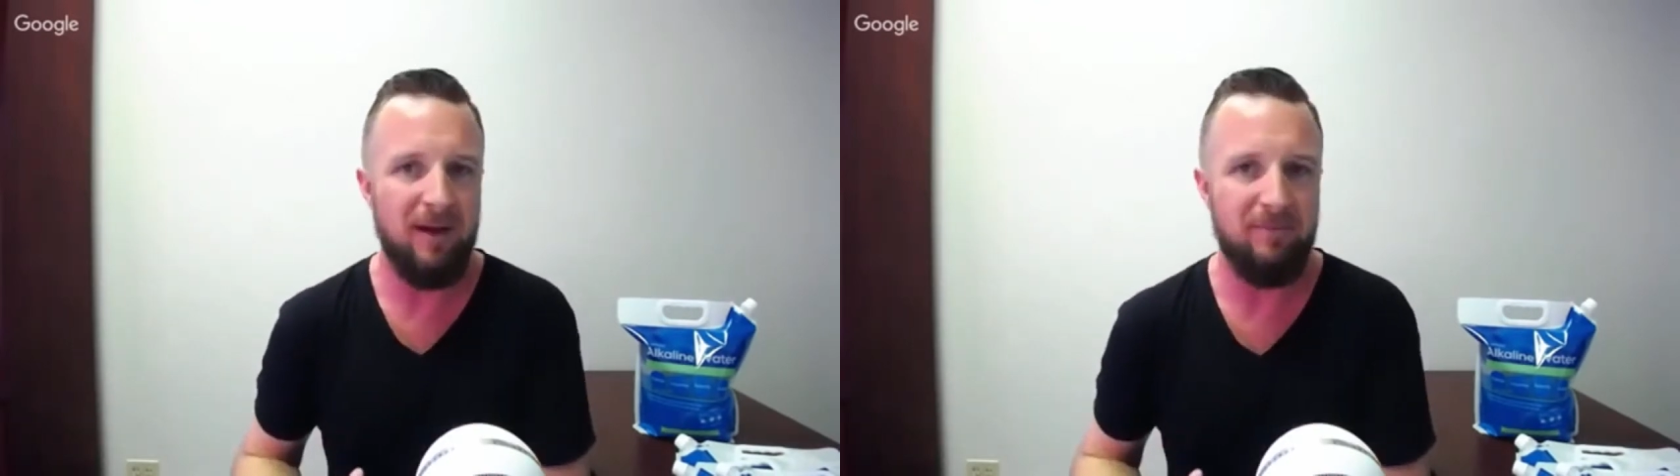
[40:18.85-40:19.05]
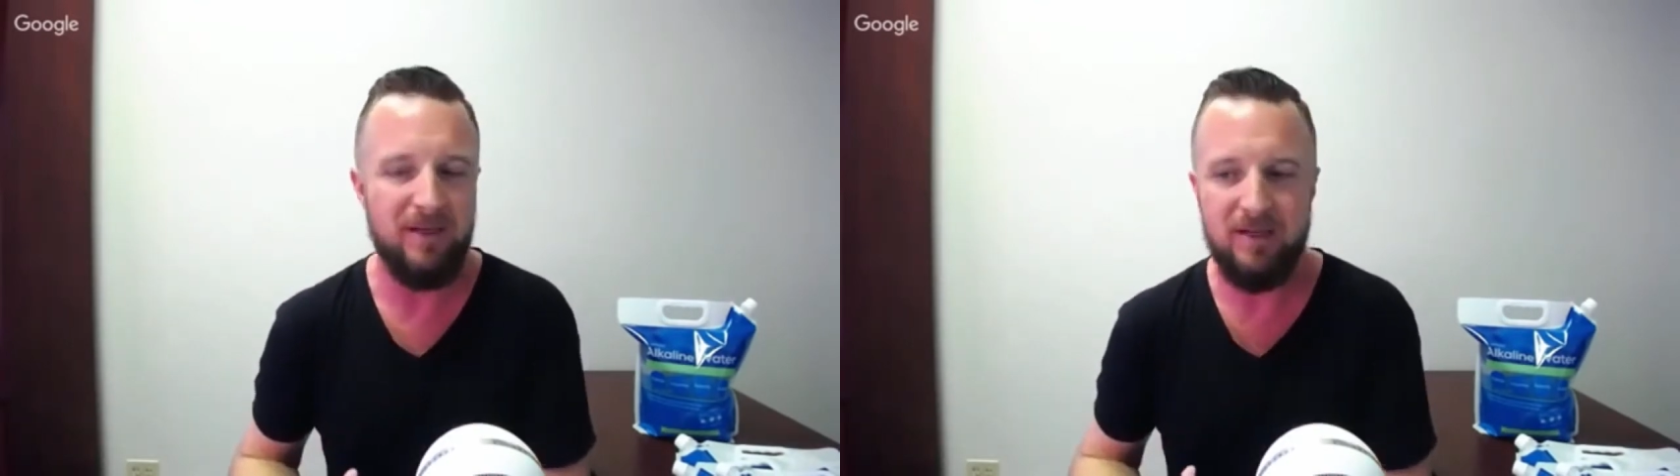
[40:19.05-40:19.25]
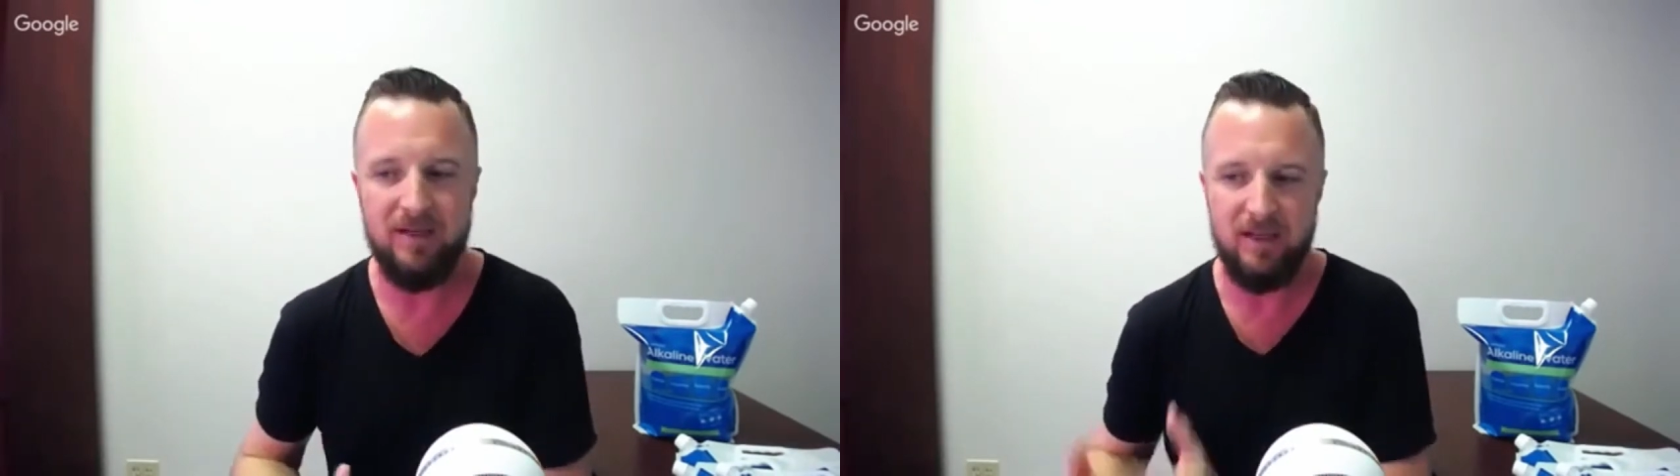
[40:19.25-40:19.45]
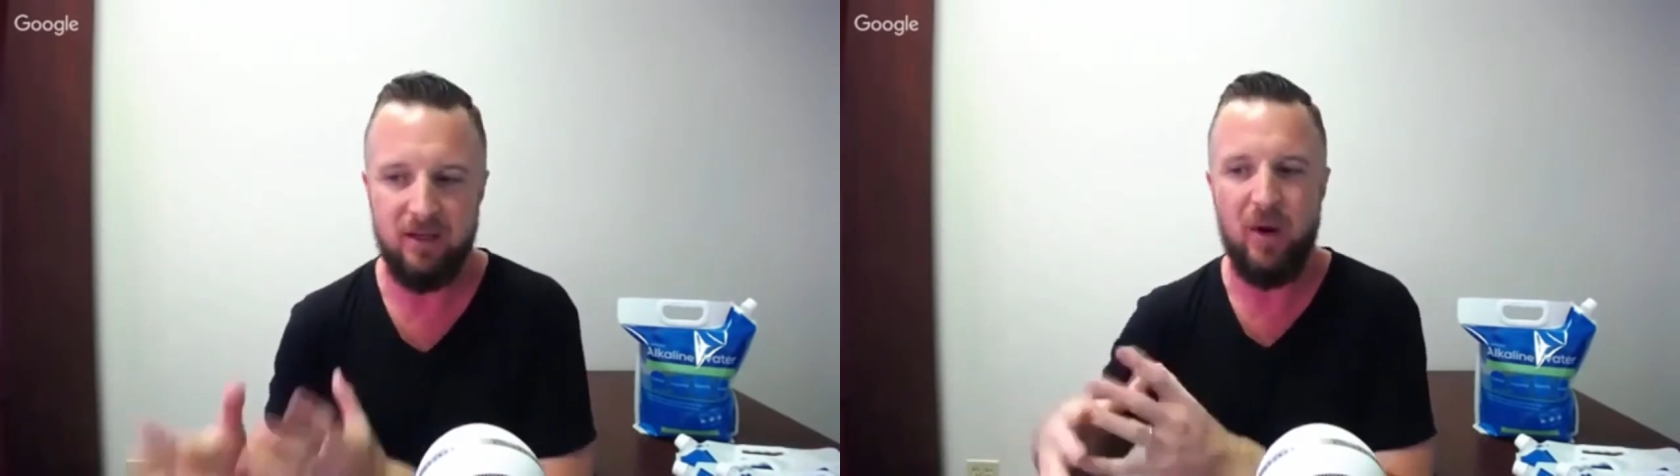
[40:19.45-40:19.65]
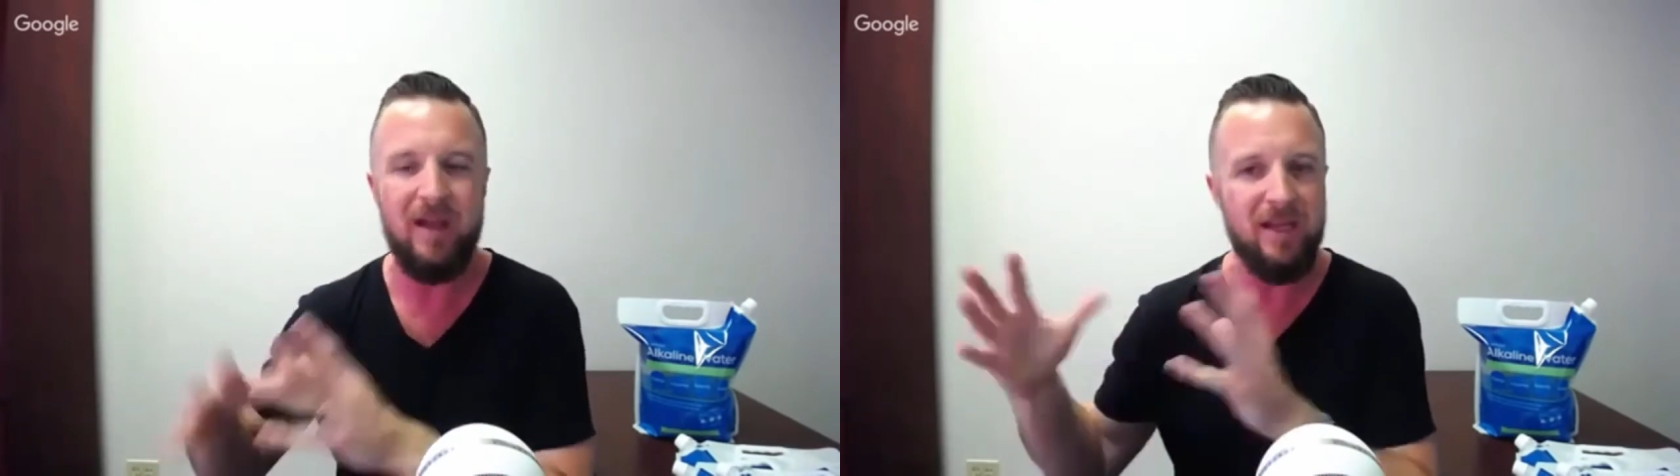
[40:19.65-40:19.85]
business in the
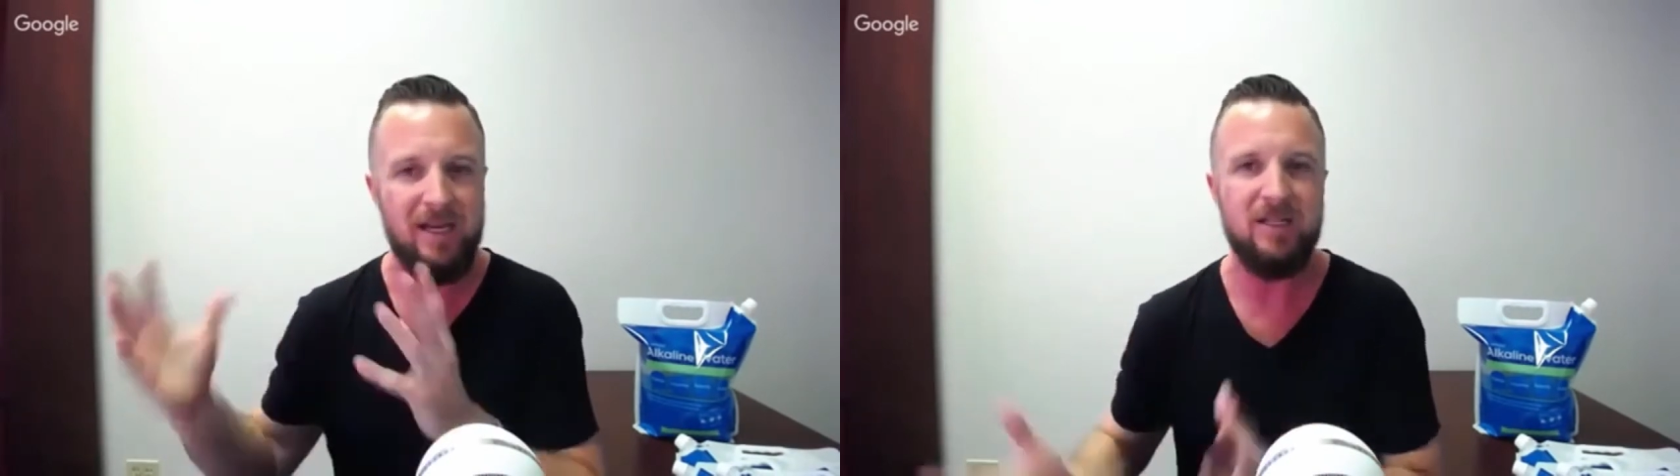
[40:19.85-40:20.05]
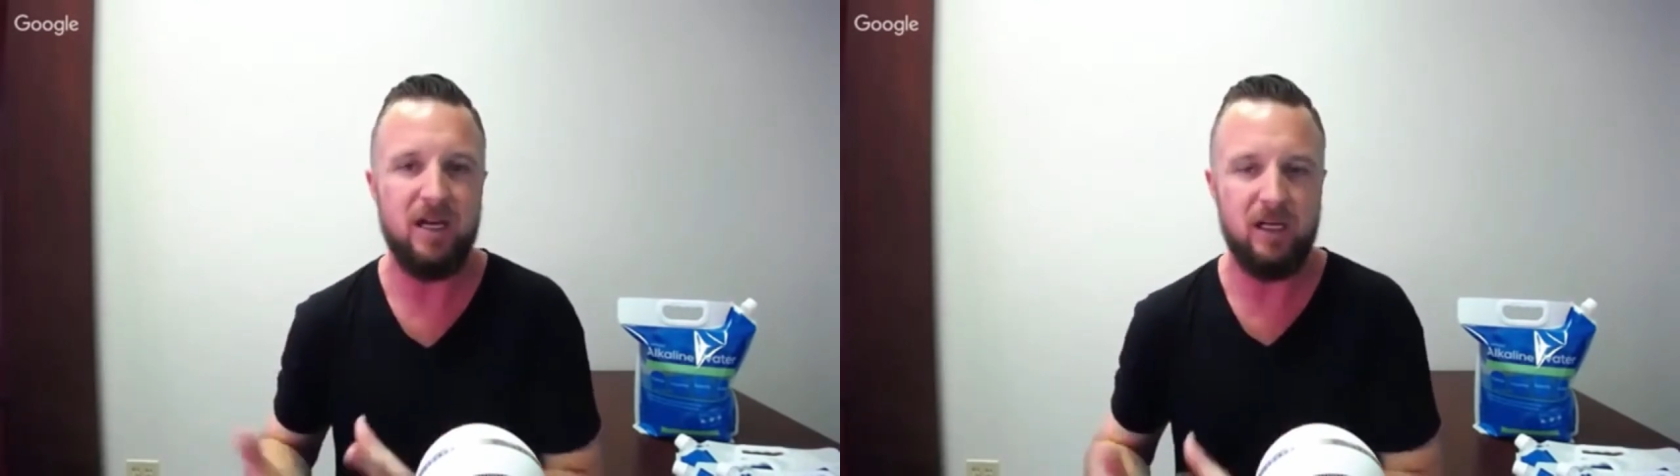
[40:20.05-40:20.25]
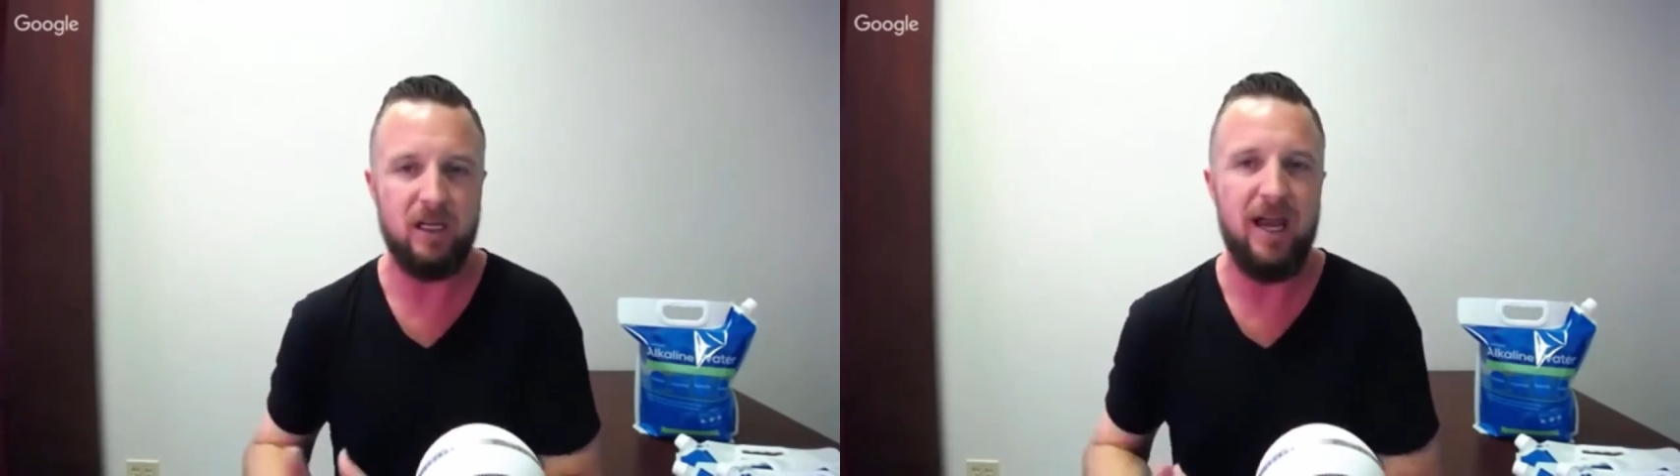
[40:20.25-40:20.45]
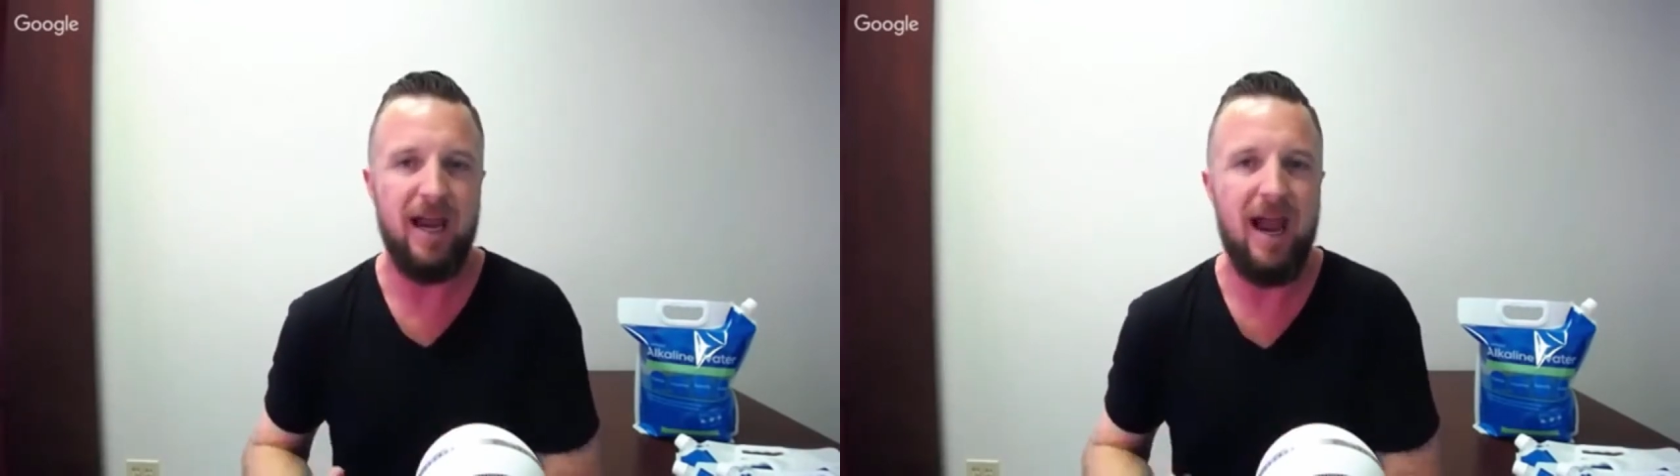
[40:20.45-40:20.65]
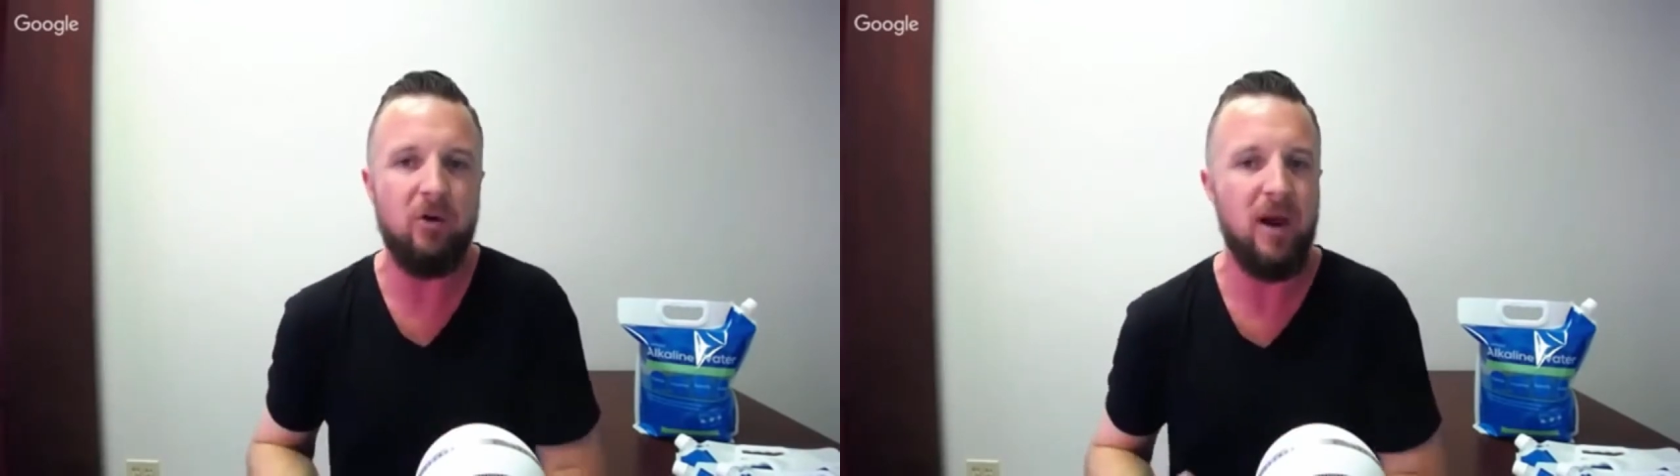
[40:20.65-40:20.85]
way that he's going to lay
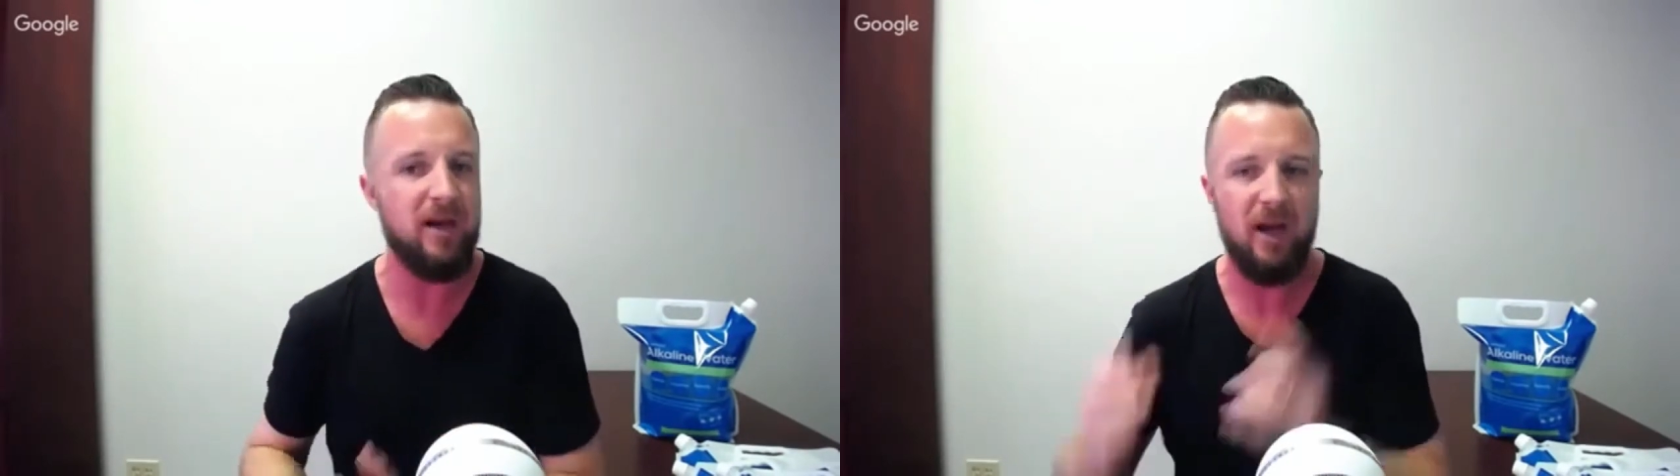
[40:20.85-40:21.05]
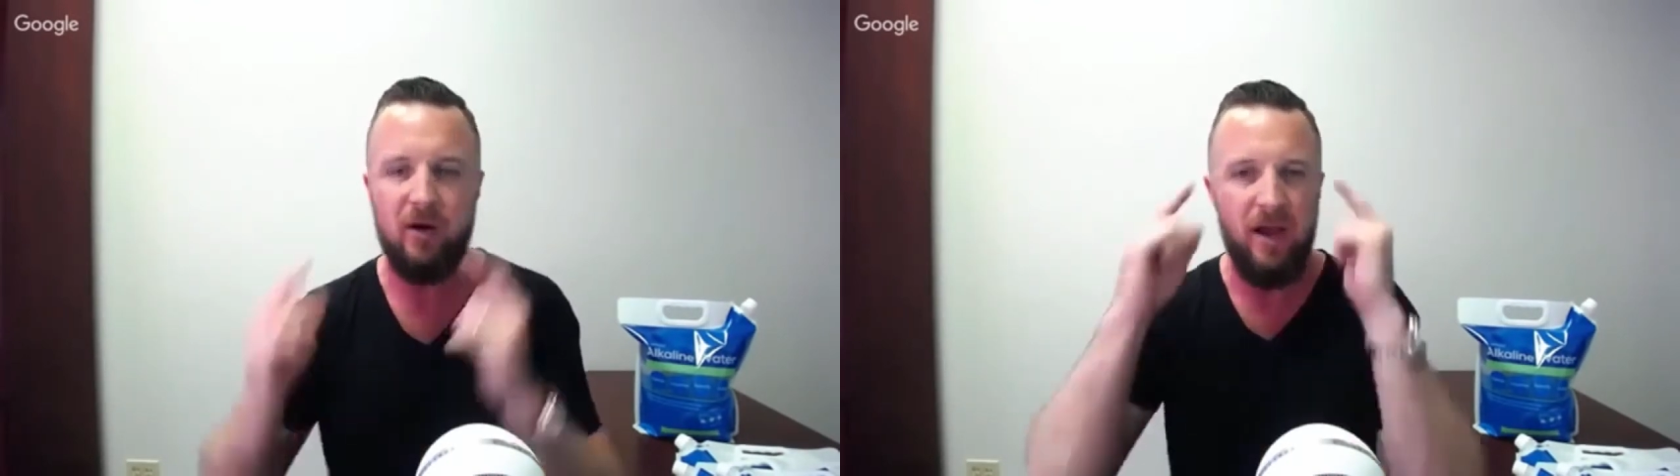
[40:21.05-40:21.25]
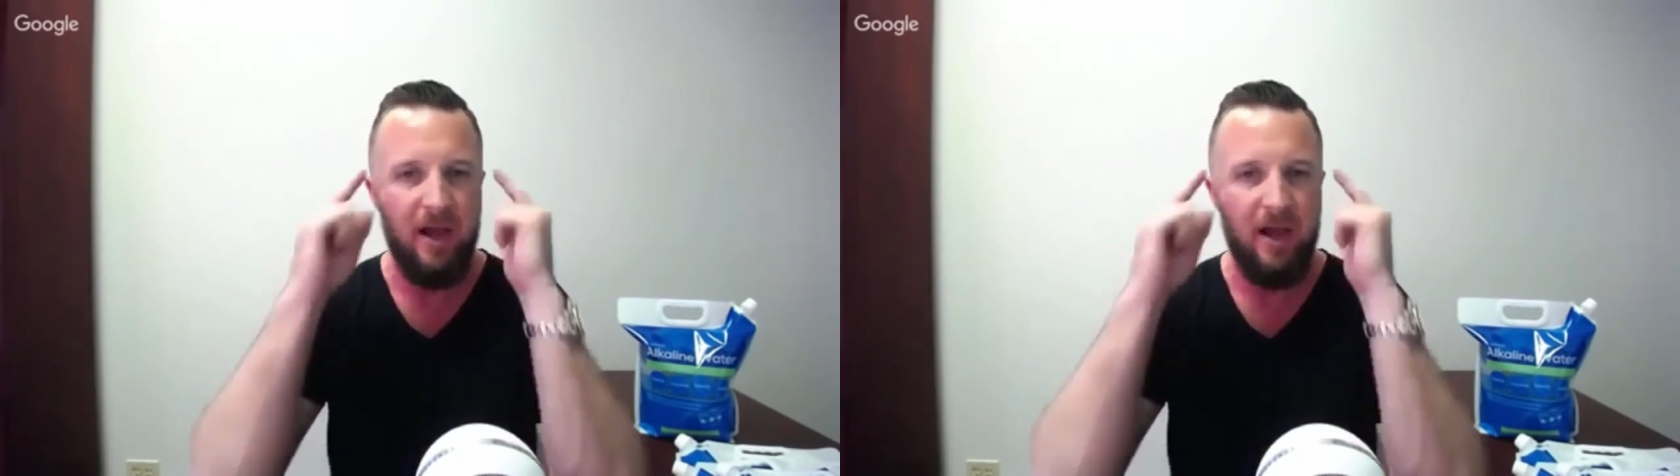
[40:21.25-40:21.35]
out right now.